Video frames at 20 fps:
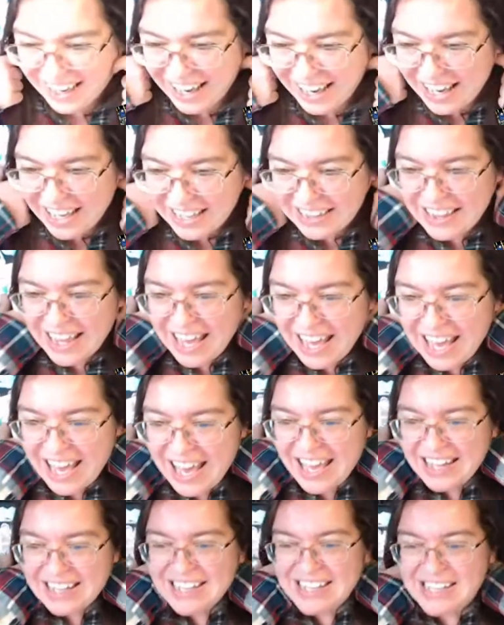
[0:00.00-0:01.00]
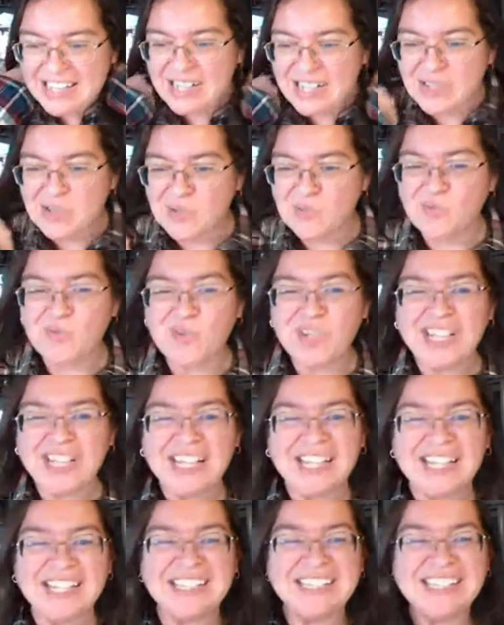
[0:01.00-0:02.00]
That is
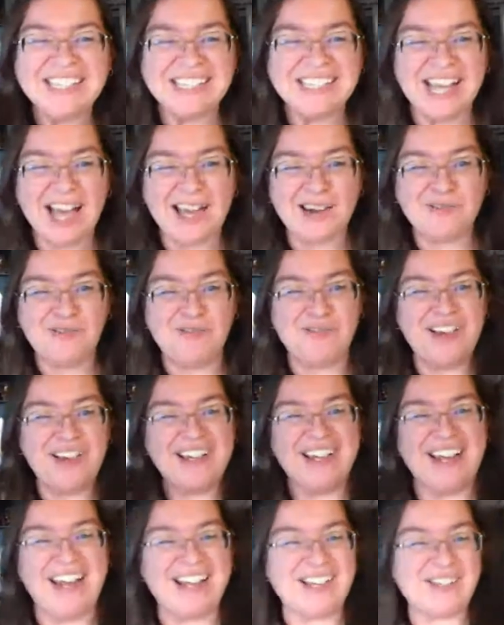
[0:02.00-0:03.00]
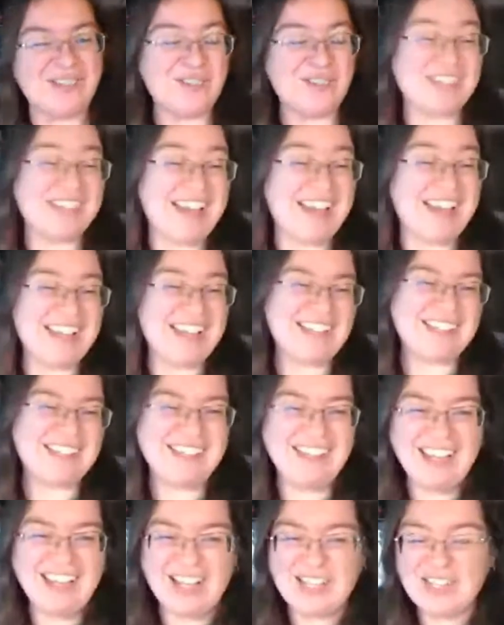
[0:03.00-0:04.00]
really not a fun exercise.
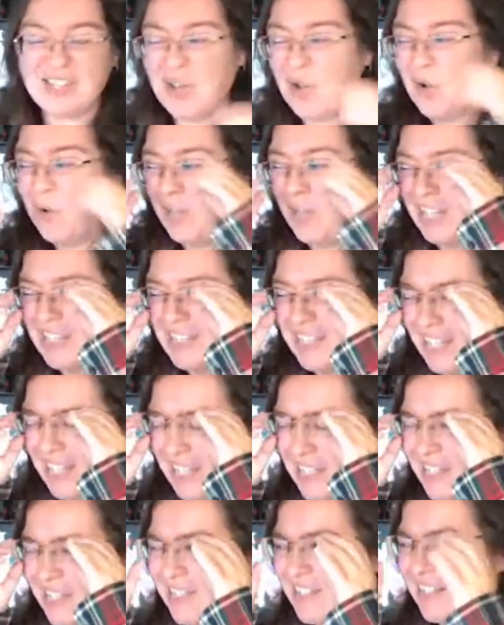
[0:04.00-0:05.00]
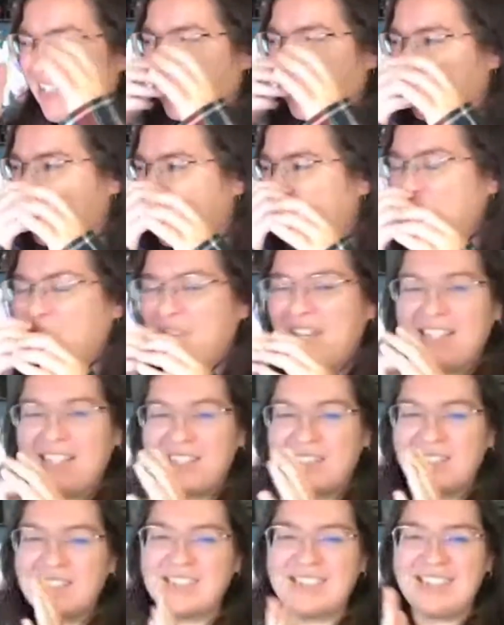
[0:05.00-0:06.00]
So it's something
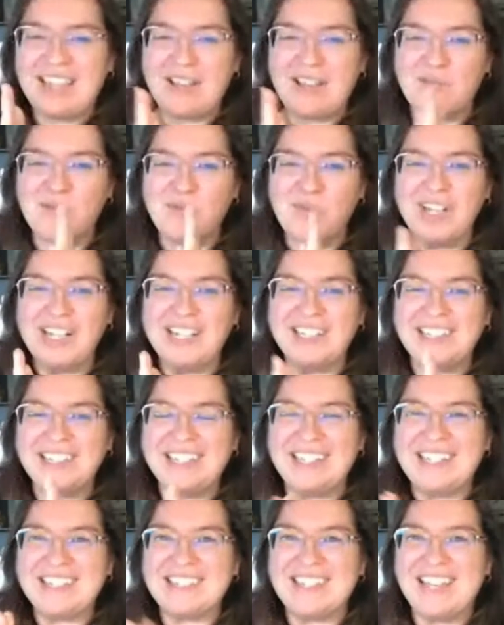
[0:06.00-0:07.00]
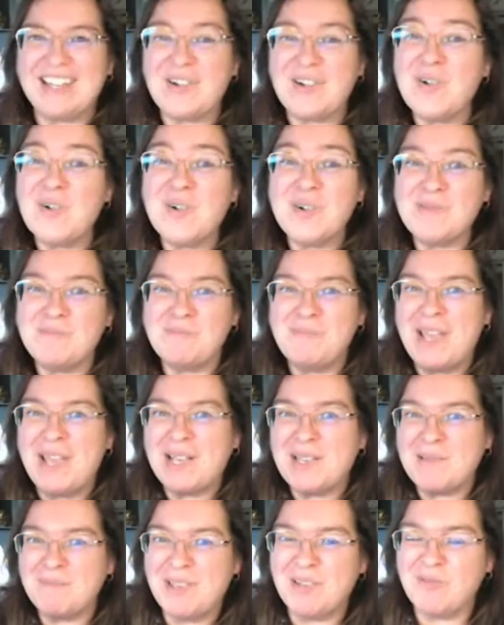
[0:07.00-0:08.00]
that really, it's like, oh, it's
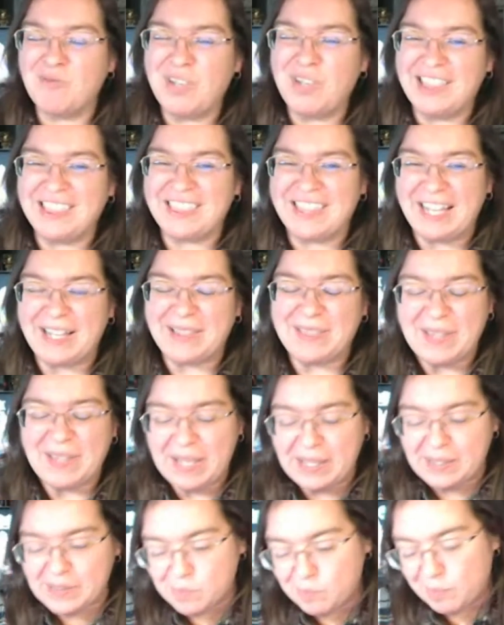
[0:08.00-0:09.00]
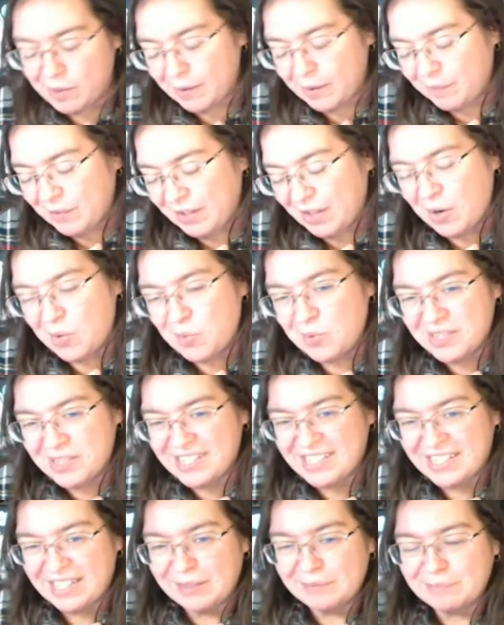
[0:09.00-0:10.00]
making me rethink things, but you know, we'll
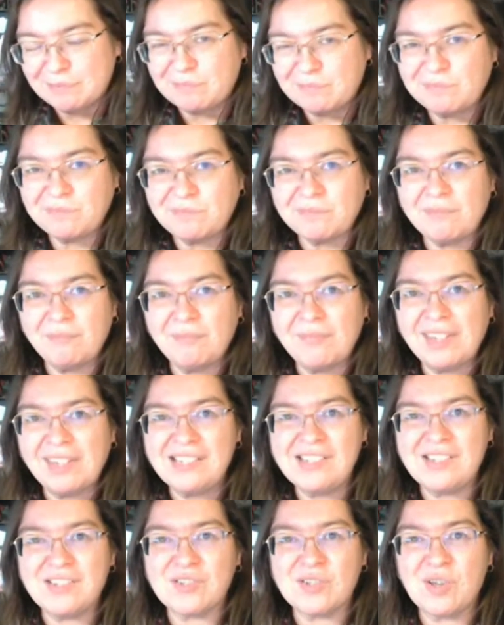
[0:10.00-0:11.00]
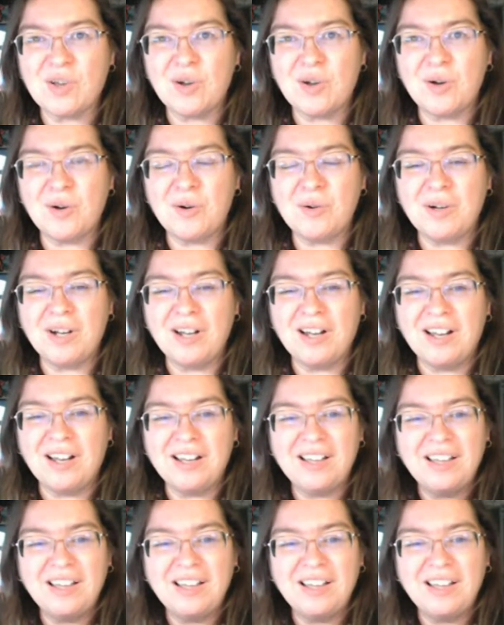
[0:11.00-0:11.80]
see. So